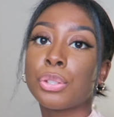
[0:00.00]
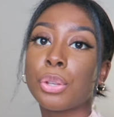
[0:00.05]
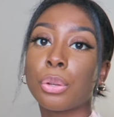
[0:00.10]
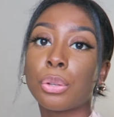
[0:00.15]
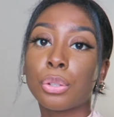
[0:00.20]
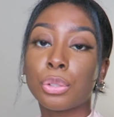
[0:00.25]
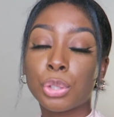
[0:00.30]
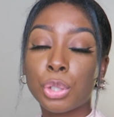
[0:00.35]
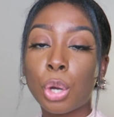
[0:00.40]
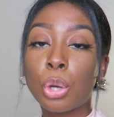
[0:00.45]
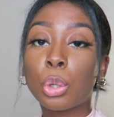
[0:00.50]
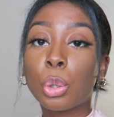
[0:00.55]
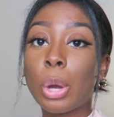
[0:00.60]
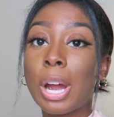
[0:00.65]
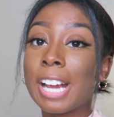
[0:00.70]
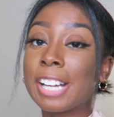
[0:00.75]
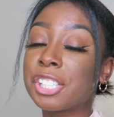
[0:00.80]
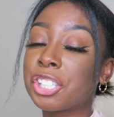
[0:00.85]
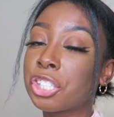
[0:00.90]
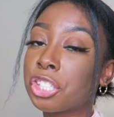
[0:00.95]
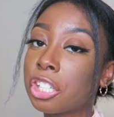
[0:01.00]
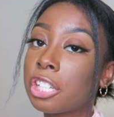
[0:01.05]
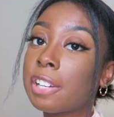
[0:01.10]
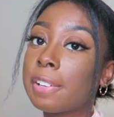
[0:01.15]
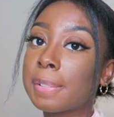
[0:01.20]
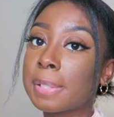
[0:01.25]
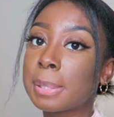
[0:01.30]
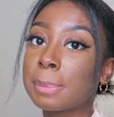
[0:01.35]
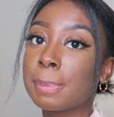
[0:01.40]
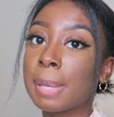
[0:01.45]
So the total I should
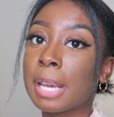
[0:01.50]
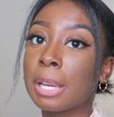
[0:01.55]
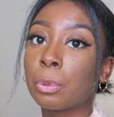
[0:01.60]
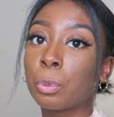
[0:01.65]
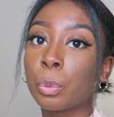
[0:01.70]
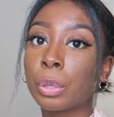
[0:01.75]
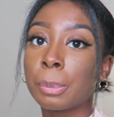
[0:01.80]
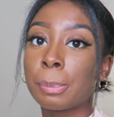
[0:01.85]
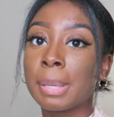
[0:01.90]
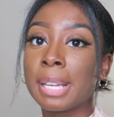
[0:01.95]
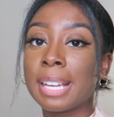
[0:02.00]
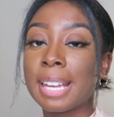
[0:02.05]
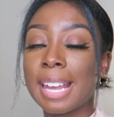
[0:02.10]
have spent would be